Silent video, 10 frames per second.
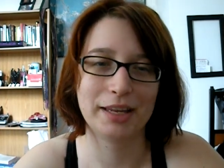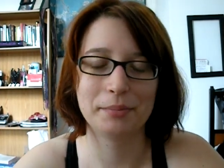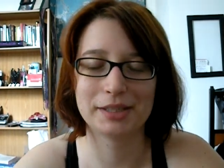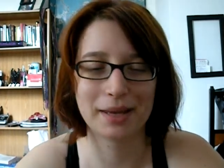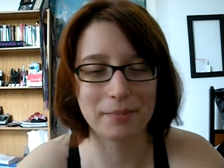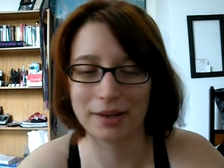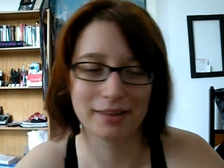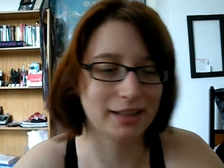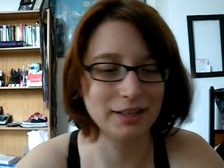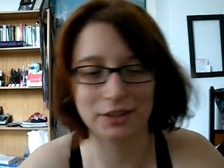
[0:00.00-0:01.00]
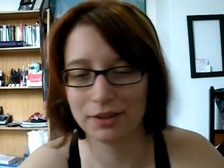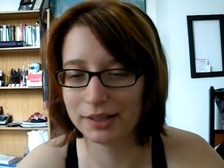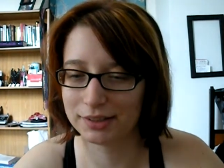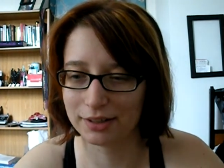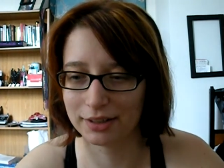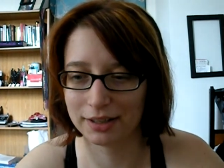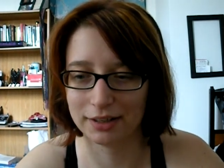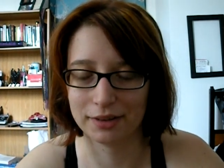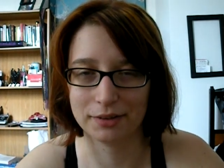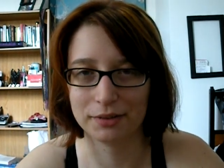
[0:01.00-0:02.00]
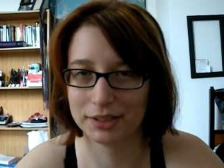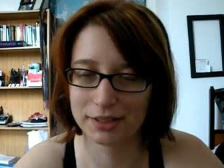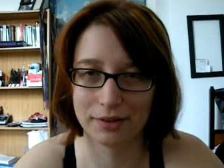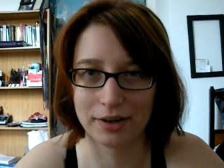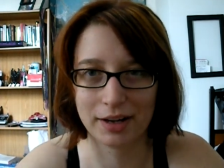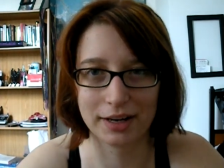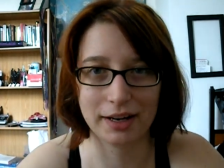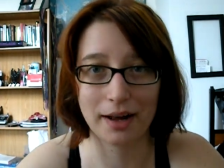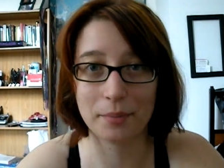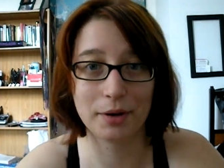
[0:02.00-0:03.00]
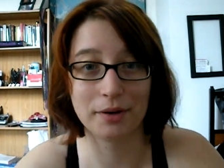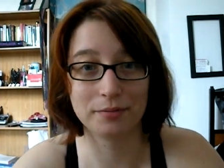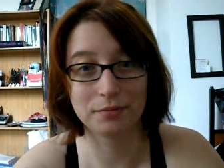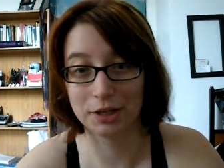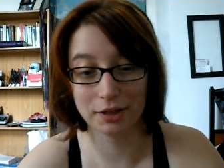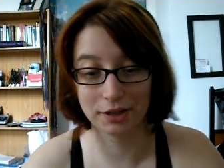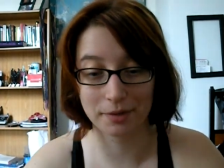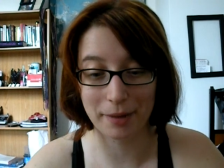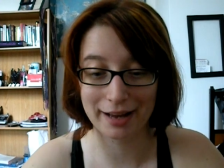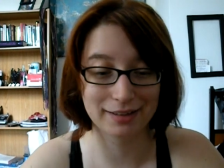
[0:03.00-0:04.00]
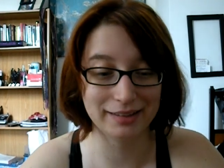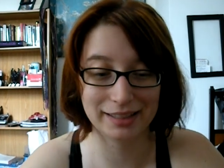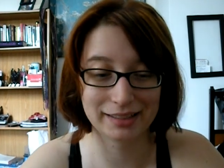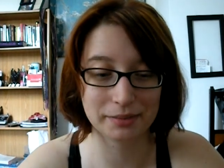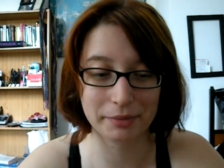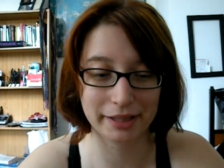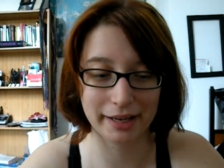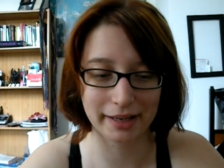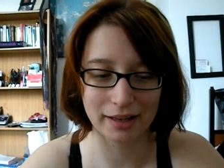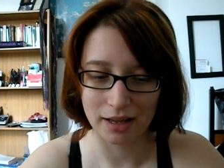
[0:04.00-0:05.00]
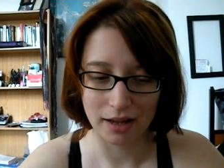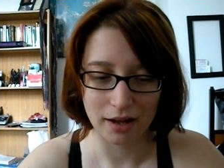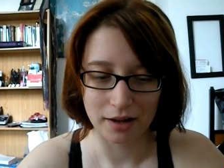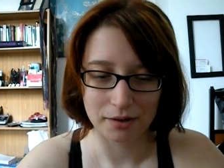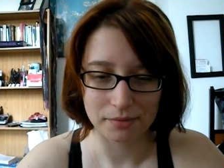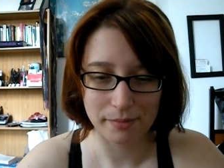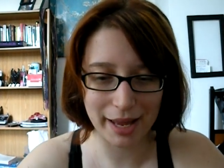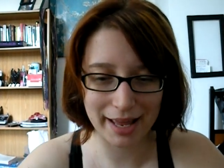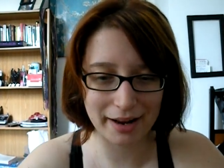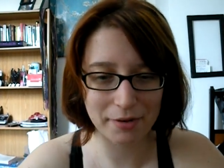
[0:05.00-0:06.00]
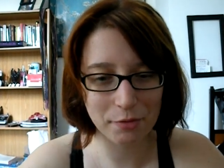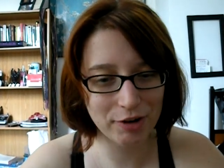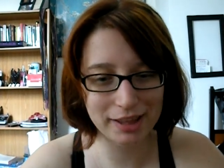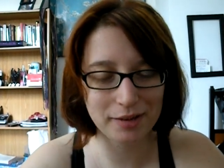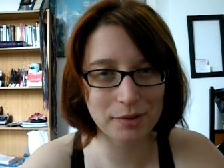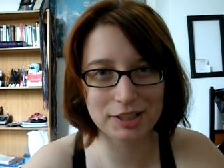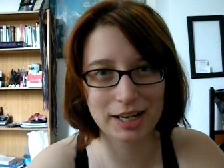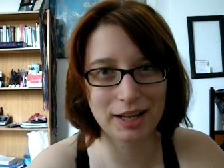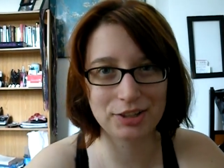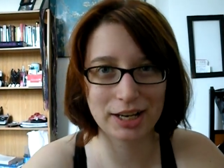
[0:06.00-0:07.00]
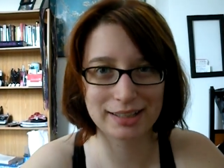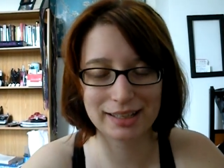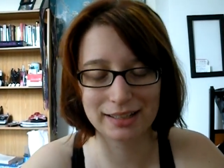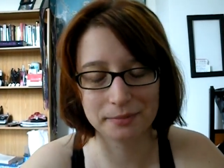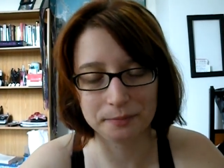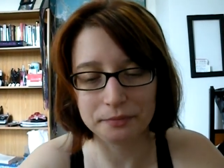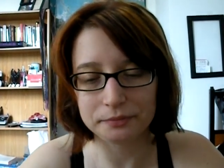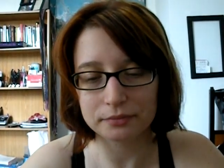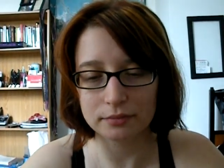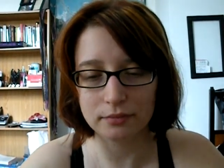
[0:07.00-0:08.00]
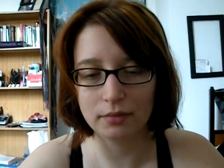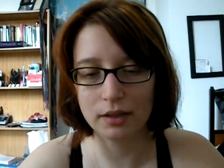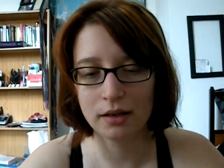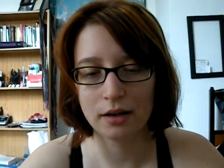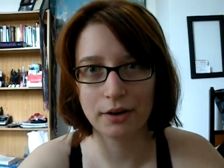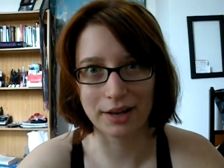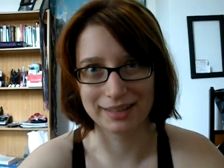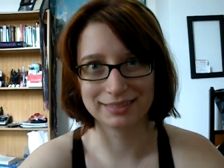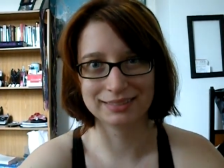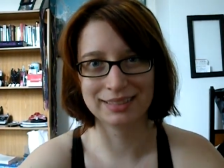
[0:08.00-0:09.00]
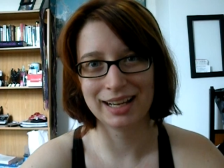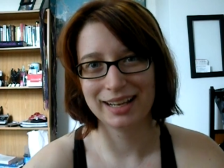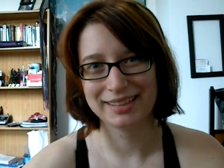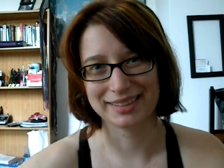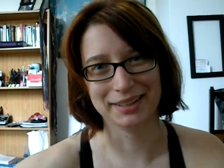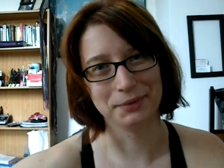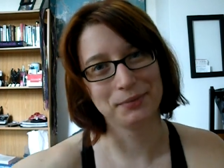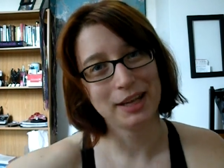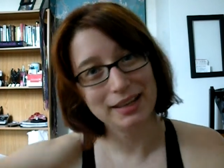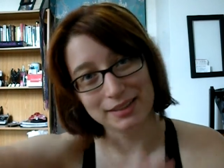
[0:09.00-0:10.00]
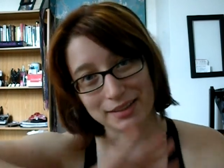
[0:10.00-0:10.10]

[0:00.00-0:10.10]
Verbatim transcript: if I keep skipping, then you guys aren't going to know what's going on, and I'm going to look back on this and be like, man, I really wish I had checked in. Okay, so